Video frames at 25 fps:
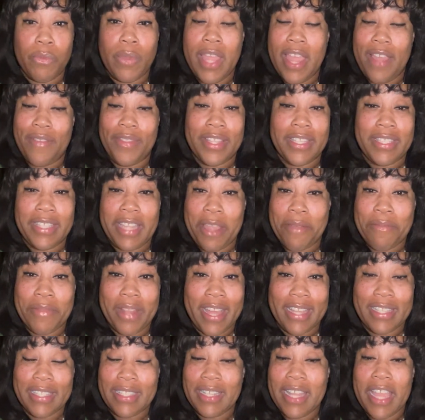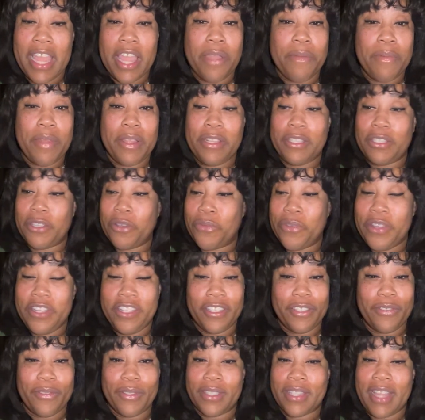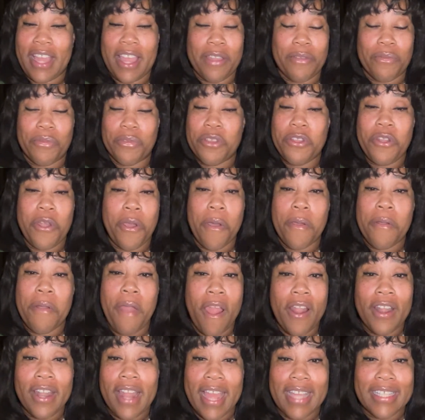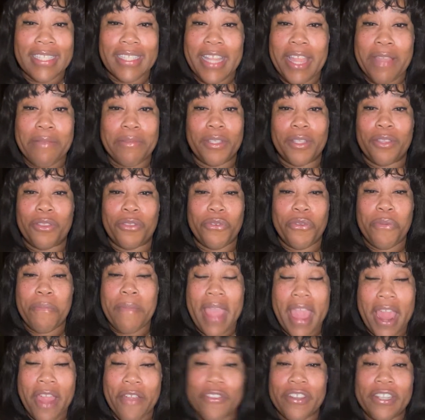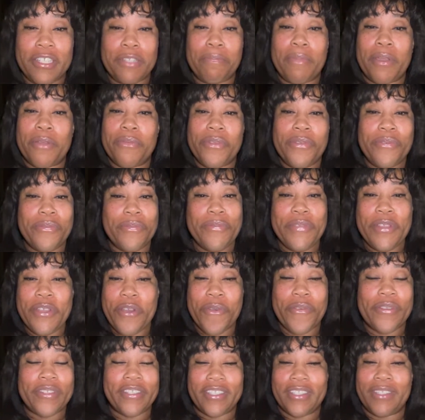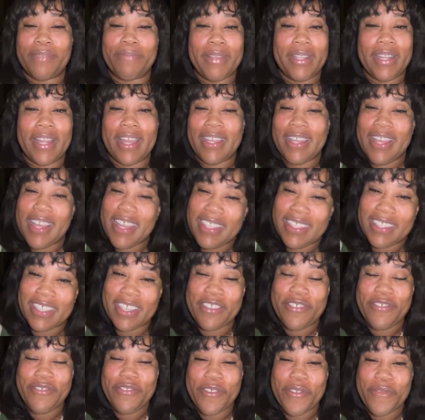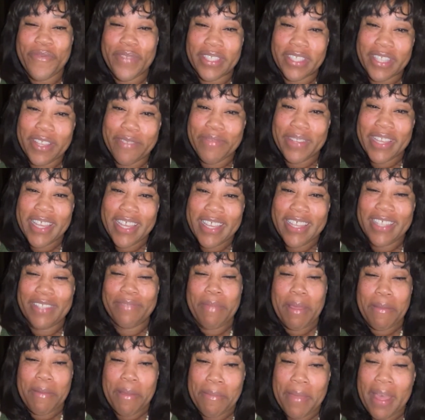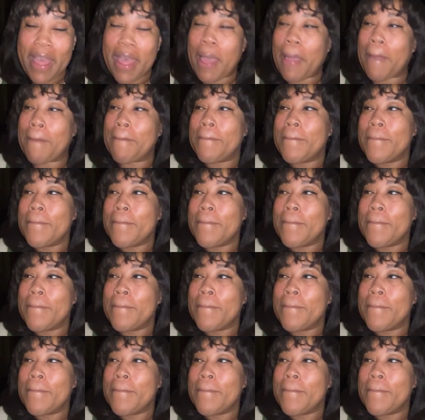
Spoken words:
We have the same last name, and so we just was like, and our last names are through marriage, but we always just be like, cousin, what's up, cuz, blah blah blah.